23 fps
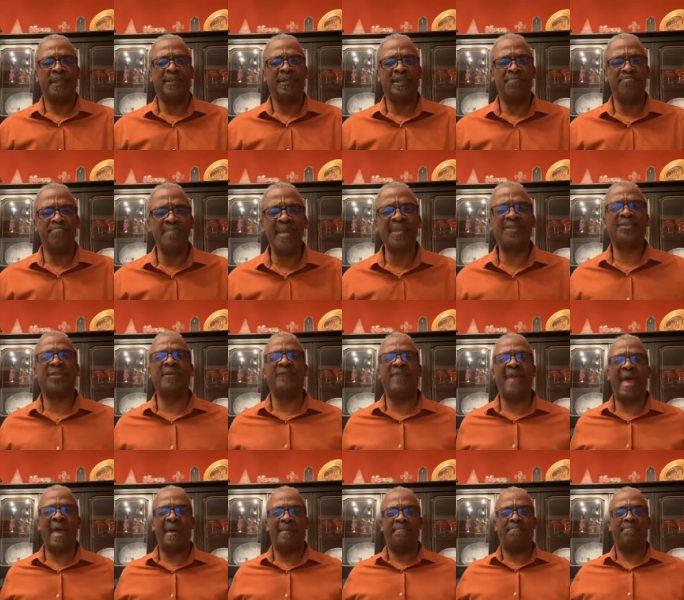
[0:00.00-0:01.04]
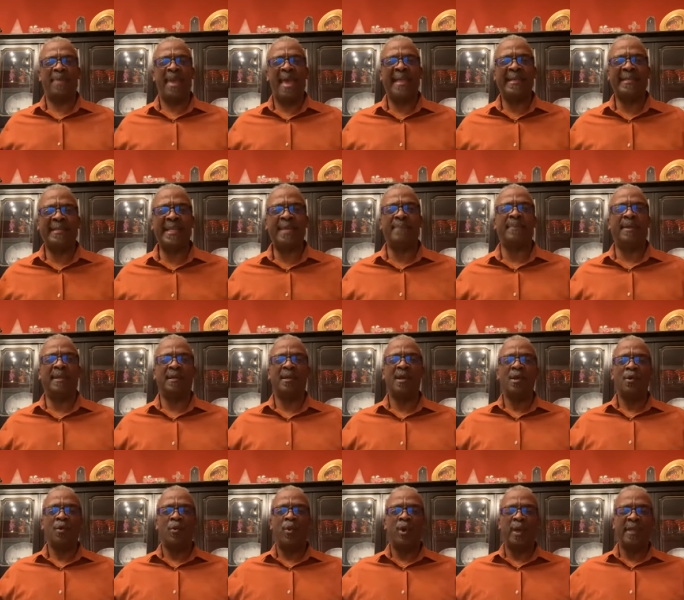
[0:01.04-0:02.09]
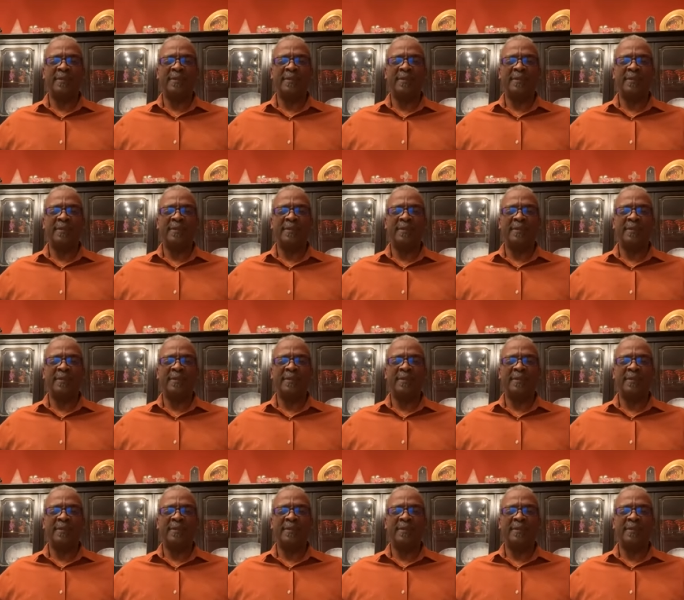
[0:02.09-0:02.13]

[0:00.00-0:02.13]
in the midst of that pandemic